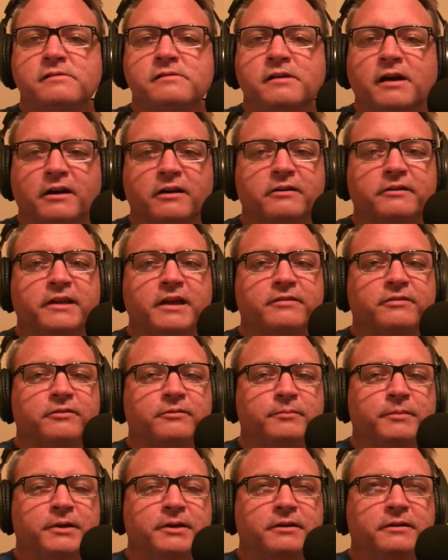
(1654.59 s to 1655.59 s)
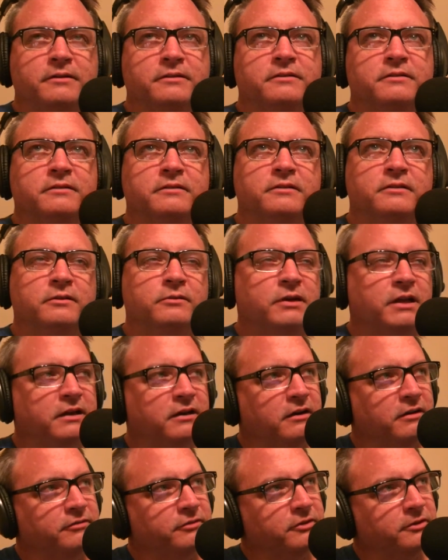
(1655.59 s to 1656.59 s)
I heard that from, who did I
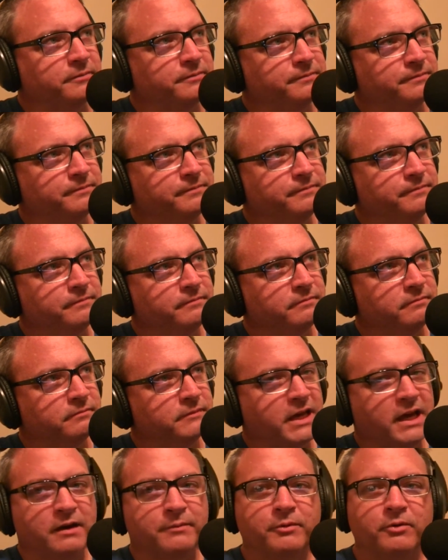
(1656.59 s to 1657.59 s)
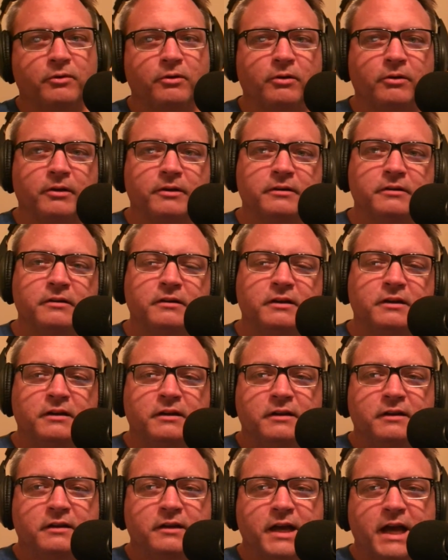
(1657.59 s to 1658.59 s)
hear that from? Adam Carolla.
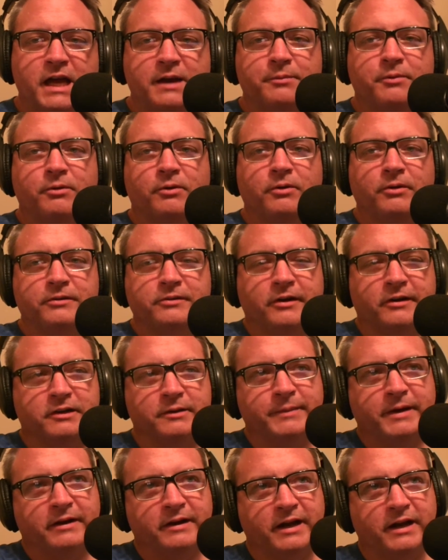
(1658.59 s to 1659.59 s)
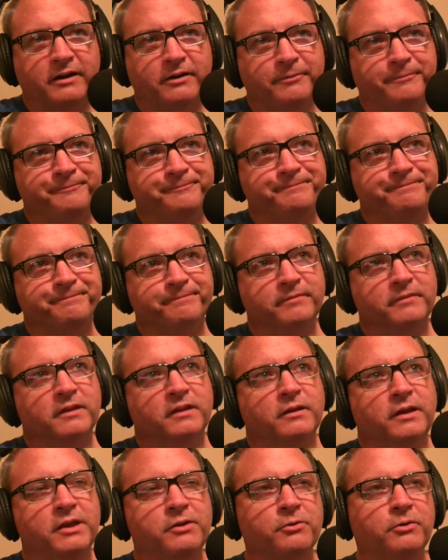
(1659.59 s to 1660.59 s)
Adam Carolla talked about how
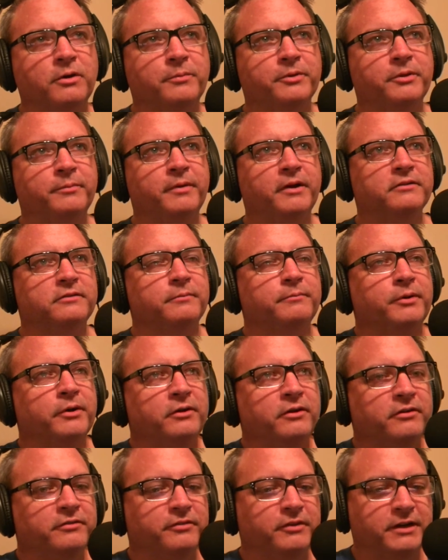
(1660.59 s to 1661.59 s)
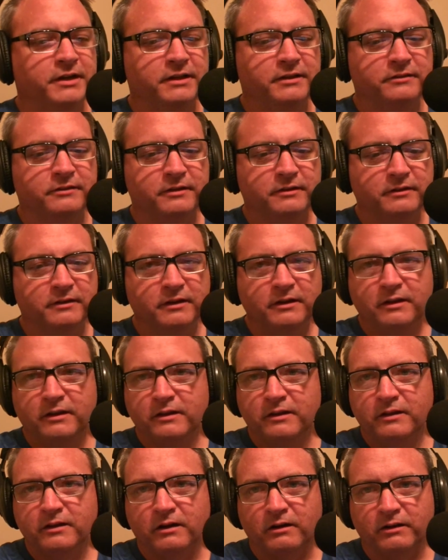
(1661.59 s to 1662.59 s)
he grew up with a bunch of burner friends that
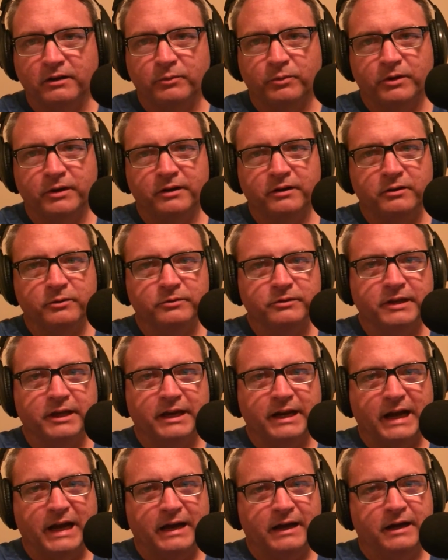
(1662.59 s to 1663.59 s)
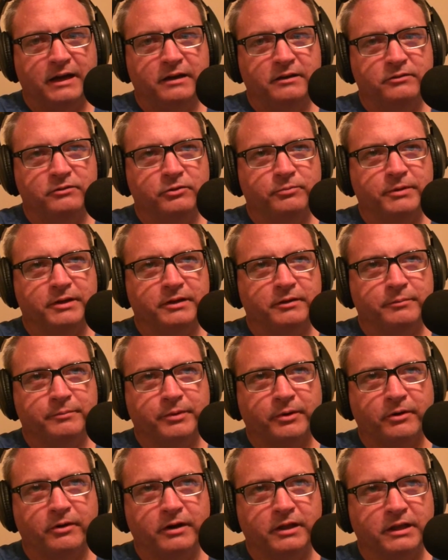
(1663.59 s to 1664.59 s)
all they wanted to do was get high and
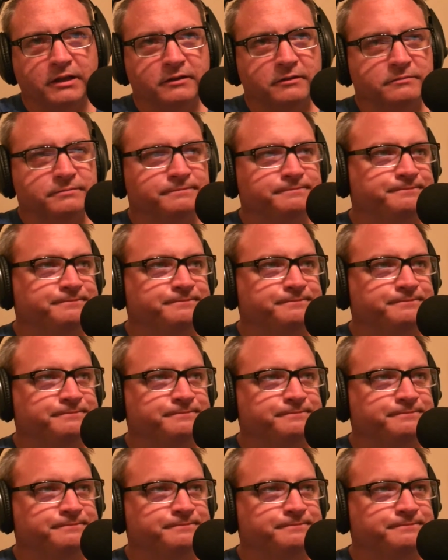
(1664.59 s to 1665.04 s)
party. And